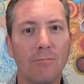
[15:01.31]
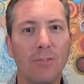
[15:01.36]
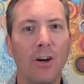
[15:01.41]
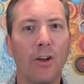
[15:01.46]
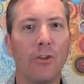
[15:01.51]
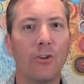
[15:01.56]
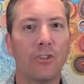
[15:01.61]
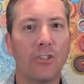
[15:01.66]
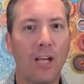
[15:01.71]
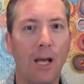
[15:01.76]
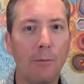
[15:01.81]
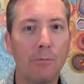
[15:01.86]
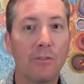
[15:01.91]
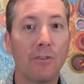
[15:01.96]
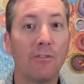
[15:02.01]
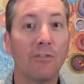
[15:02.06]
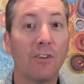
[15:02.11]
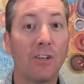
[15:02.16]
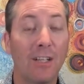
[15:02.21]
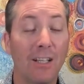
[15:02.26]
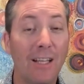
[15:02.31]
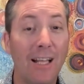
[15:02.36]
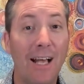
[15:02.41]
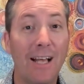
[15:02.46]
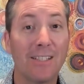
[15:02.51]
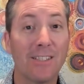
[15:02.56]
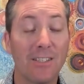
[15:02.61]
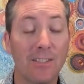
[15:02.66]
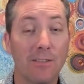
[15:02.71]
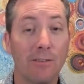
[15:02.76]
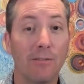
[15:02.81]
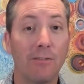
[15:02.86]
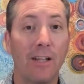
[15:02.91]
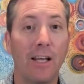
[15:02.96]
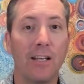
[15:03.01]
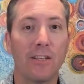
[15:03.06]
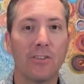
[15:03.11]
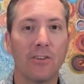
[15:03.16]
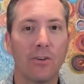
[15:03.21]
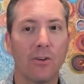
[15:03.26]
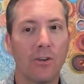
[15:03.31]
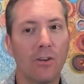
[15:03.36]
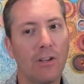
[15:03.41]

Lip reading: other types of classes of laser,